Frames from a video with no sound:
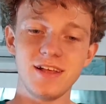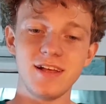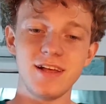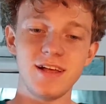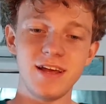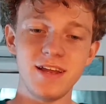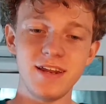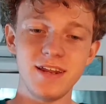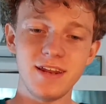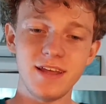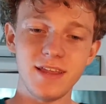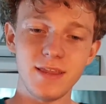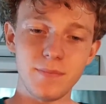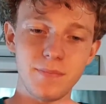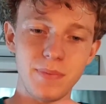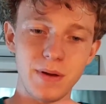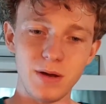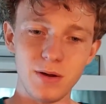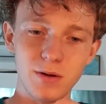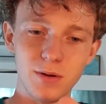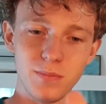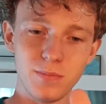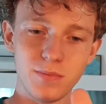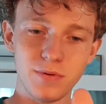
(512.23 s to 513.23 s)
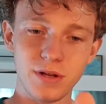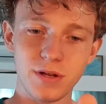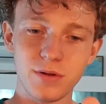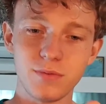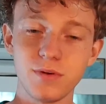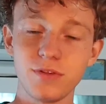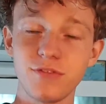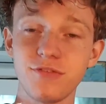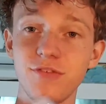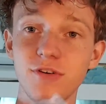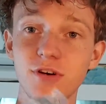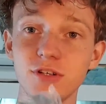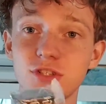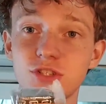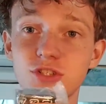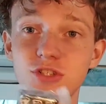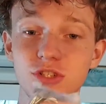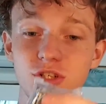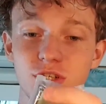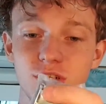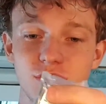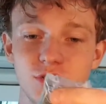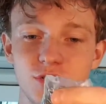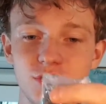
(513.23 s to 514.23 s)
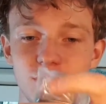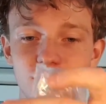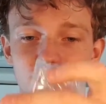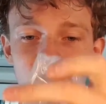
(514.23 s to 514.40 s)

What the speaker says: And another power brick with fast charge.